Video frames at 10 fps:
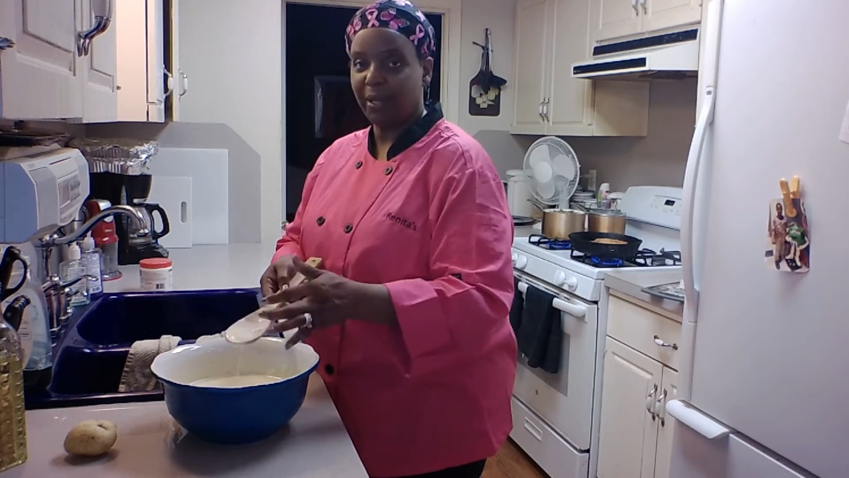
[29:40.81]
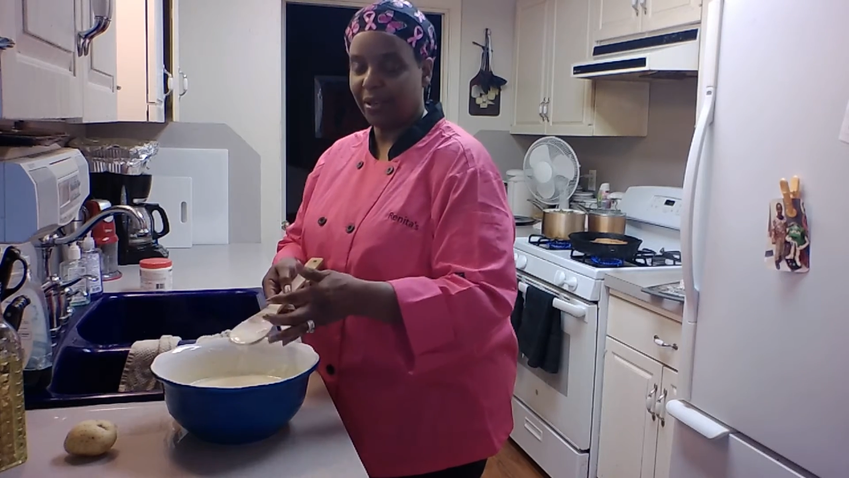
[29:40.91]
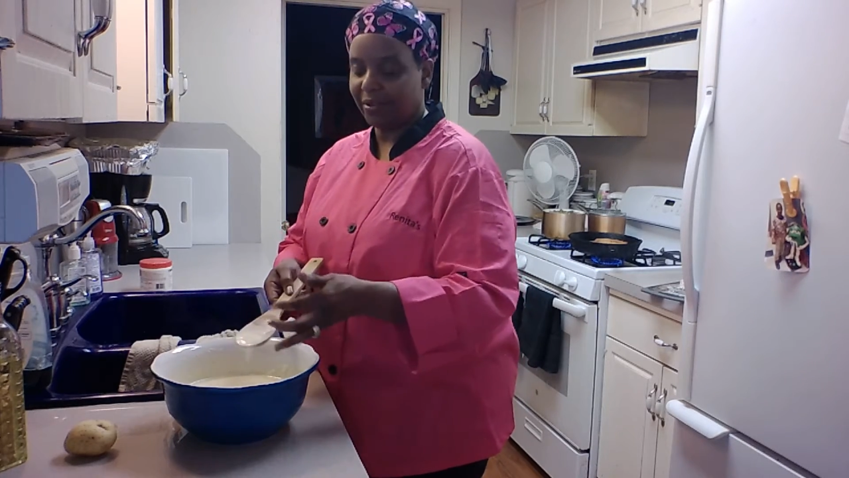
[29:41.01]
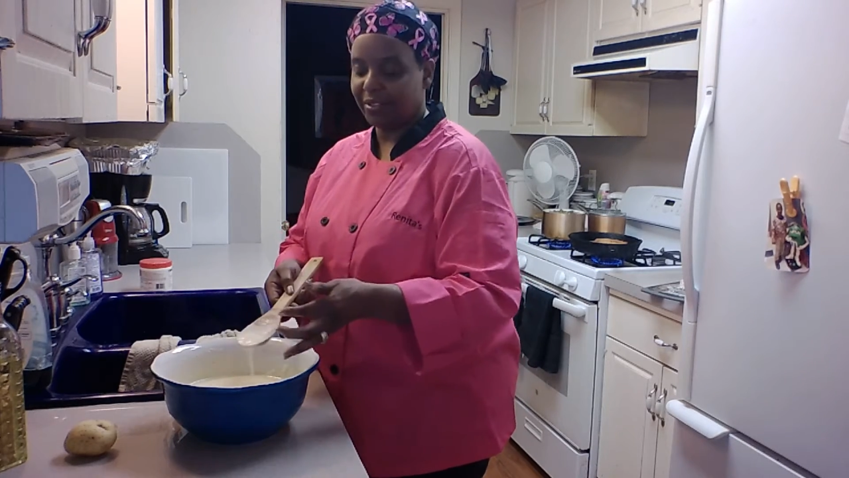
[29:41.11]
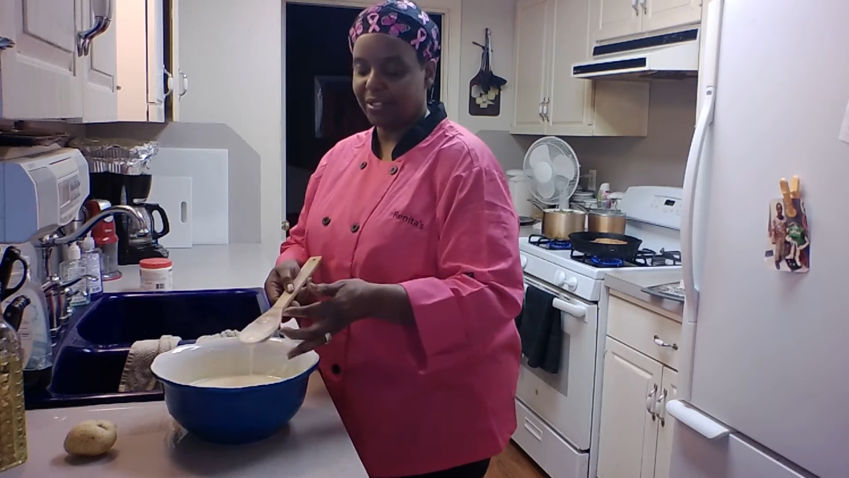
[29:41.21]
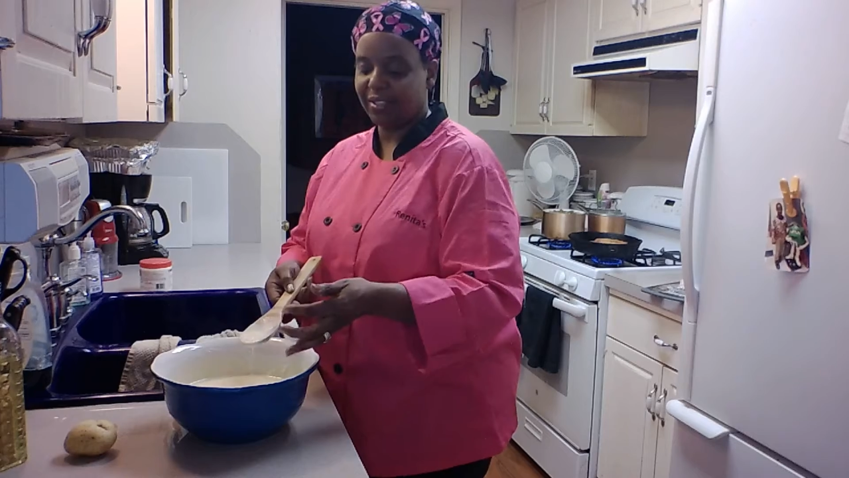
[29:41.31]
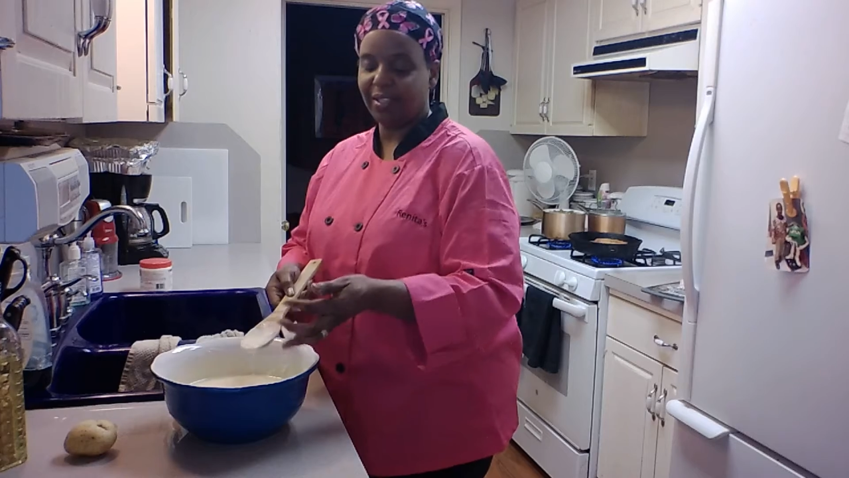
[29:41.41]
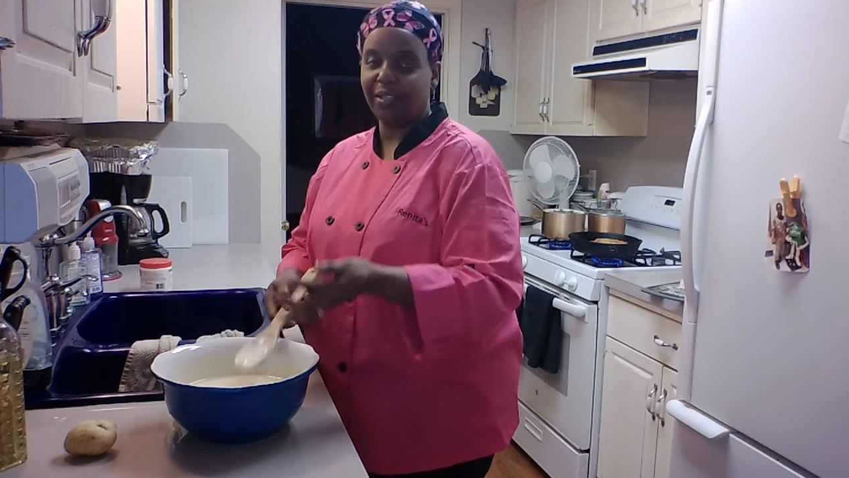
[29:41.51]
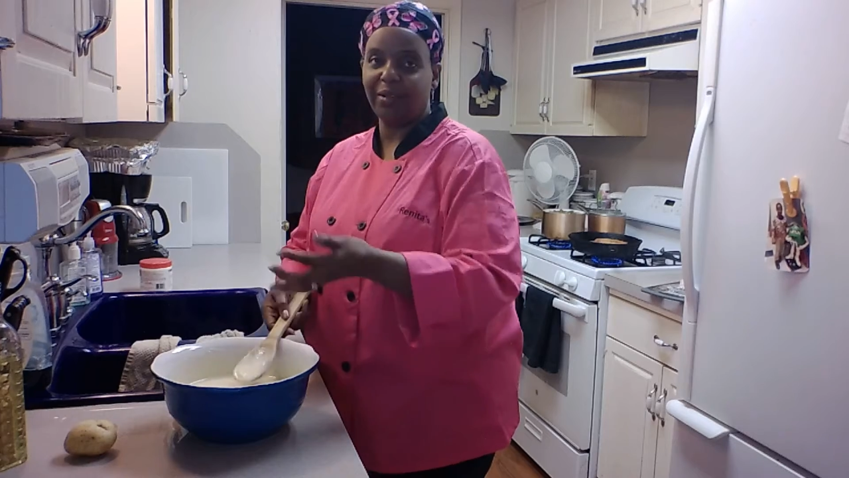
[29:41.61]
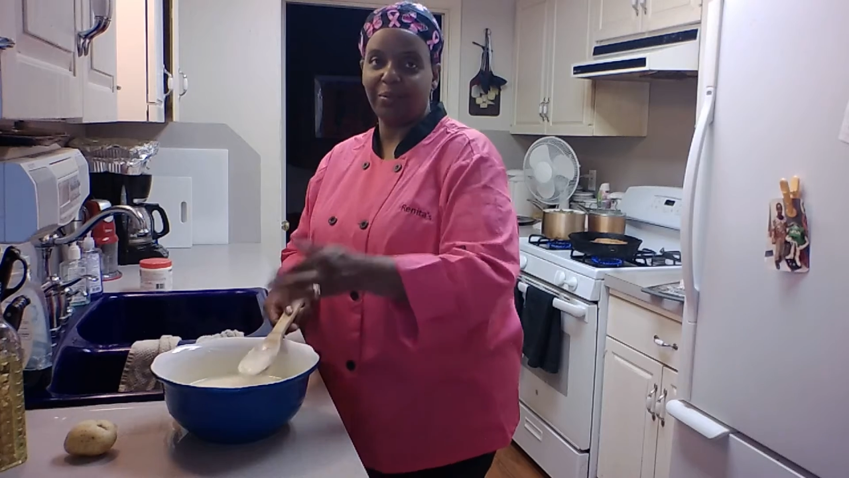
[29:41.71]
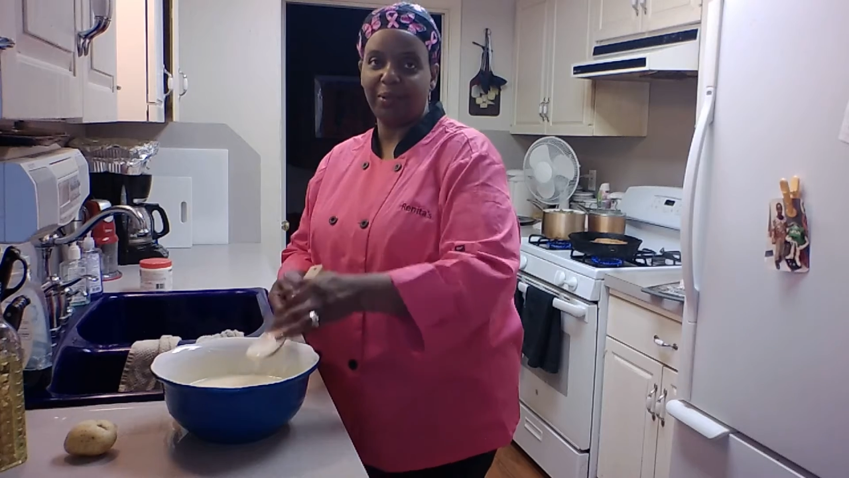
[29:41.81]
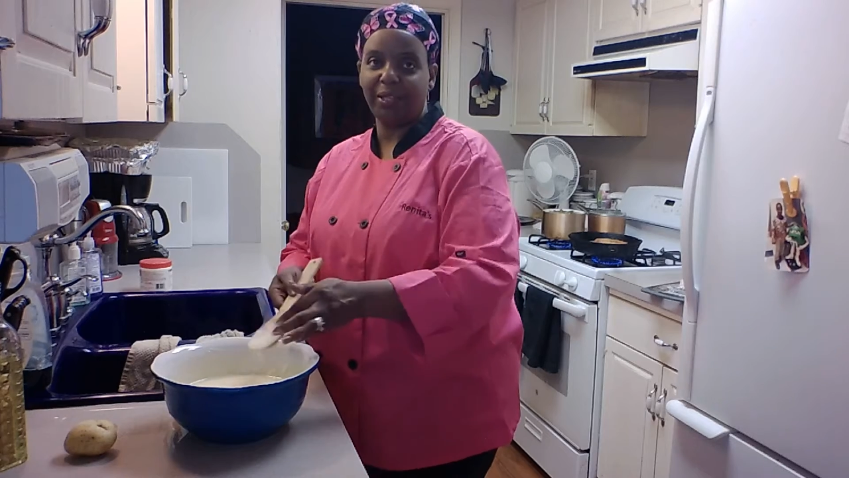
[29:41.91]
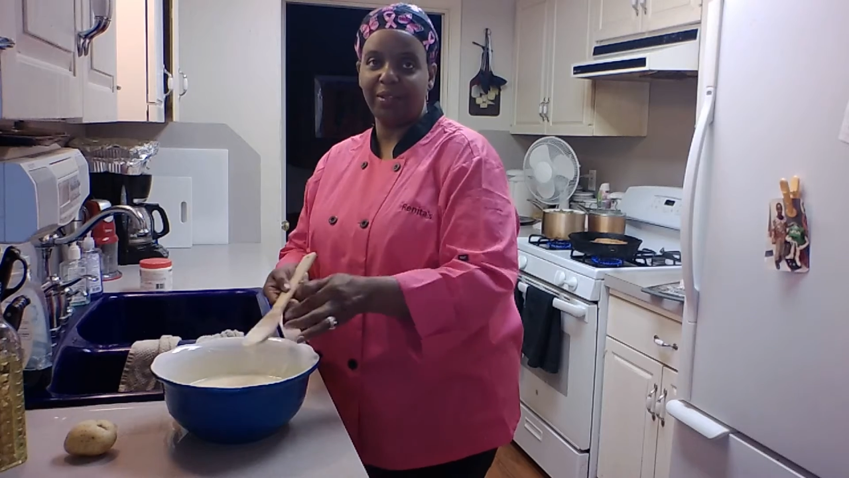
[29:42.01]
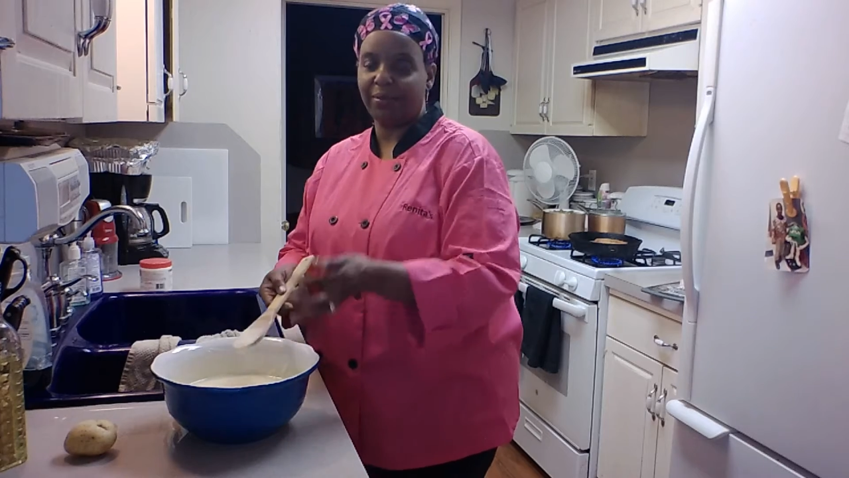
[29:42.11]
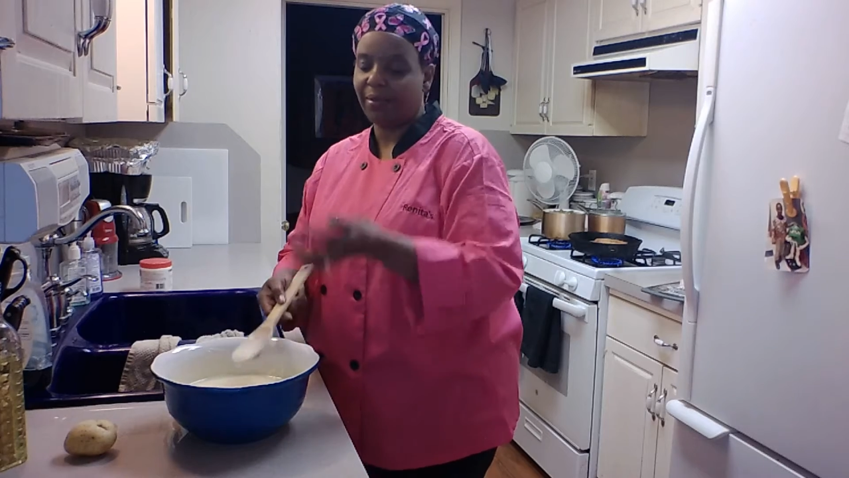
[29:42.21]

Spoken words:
batter just a little bit